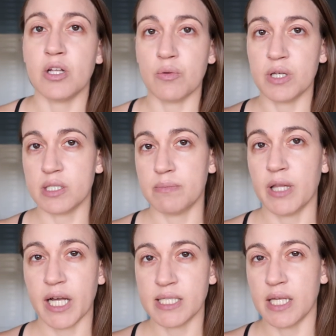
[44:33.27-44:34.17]
you know, this,
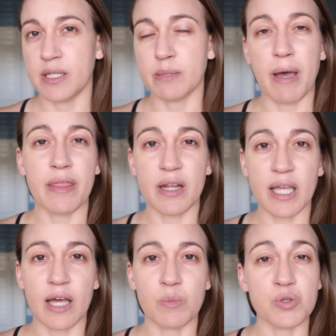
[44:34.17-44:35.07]
like I said, this method
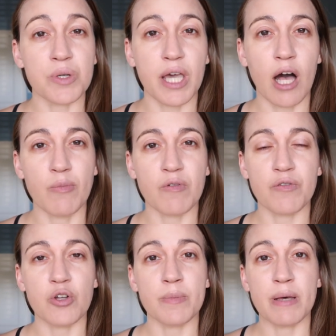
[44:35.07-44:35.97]
again was really helpful
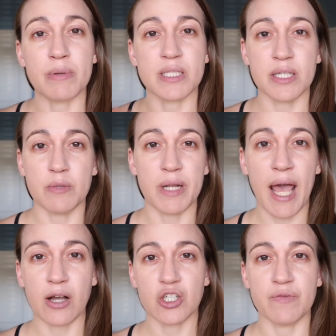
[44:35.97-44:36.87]
for you to be able to see them in
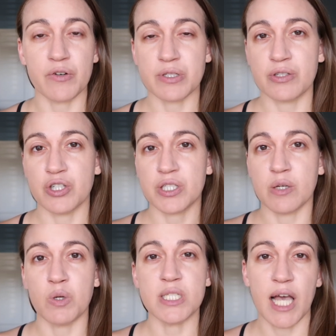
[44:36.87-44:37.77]
action versus just
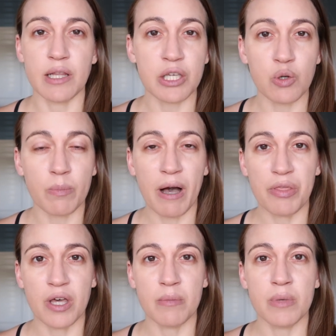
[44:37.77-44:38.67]
someone telling you
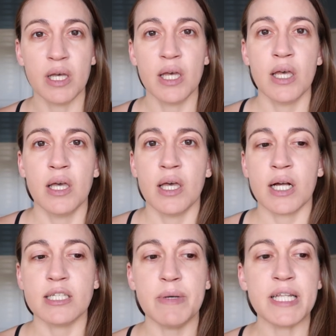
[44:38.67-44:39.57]
about them.
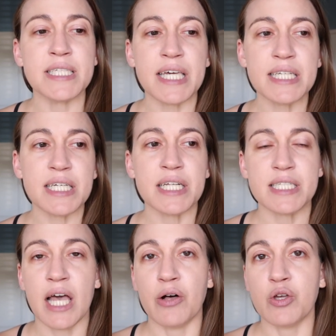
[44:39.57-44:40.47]
Because I mean, it's easy to
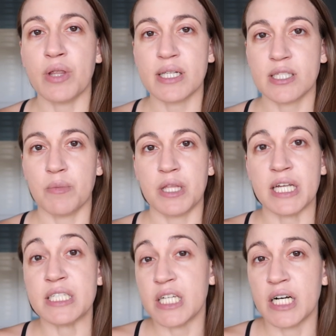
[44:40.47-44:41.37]
tell you that
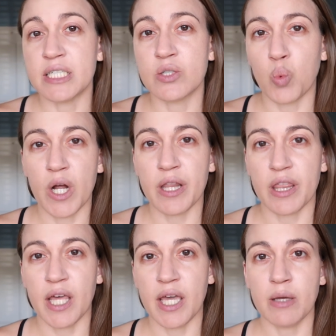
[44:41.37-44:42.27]
something does one
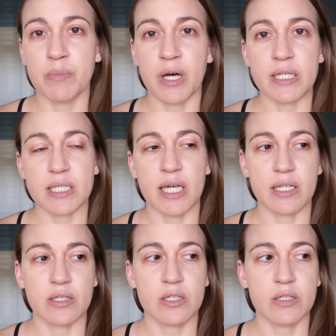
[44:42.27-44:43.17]
thing, but
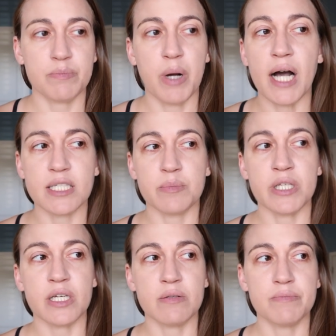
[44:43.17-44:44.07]
it
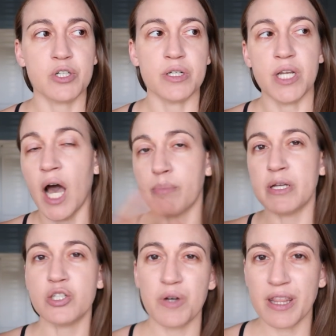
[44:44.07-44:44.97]
possibly could not
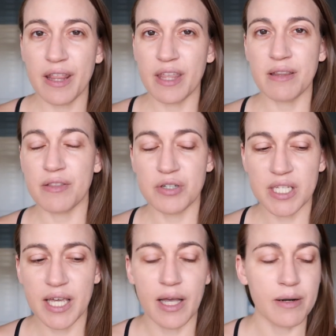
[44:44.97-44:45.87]
be doing that thing that they're
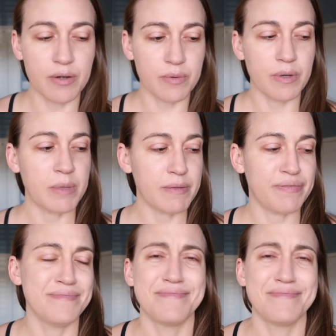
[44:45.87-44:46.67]
saying. I don't know. I mean,